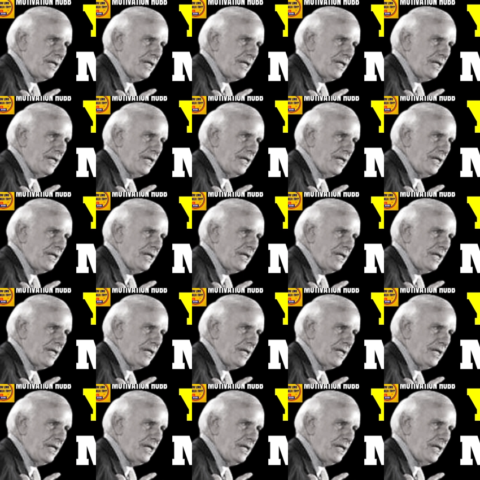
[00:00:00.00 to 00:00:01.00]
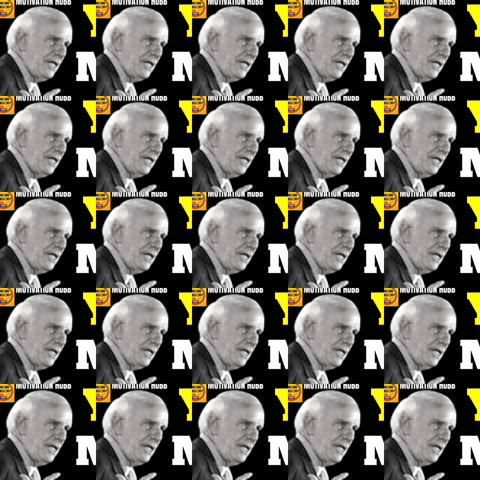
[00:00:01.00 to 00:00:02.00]

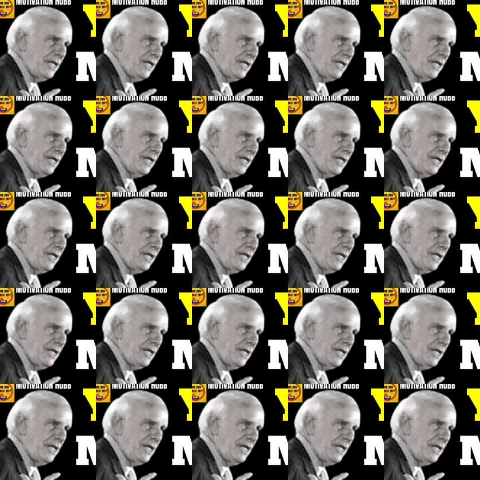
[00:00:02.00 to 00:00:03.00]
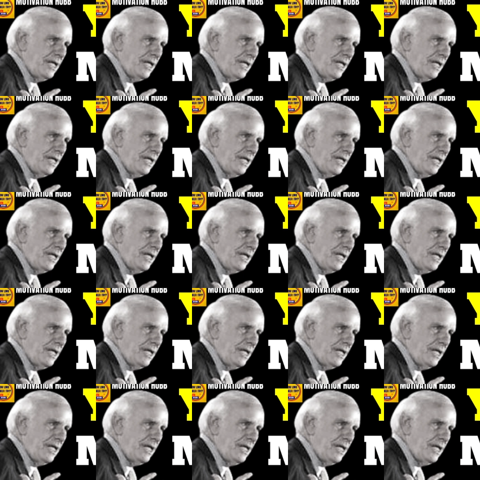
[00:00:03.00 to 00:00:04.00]

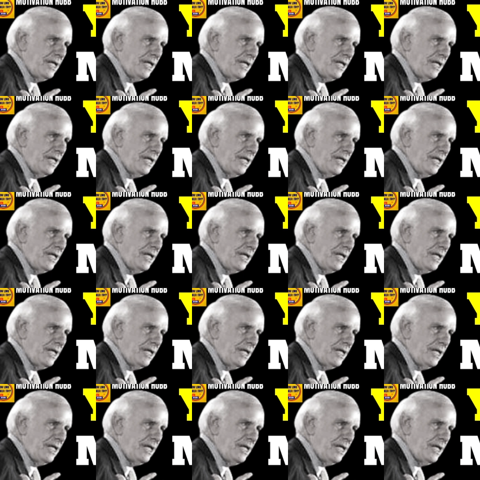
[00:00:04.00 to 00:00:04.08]
[no speech]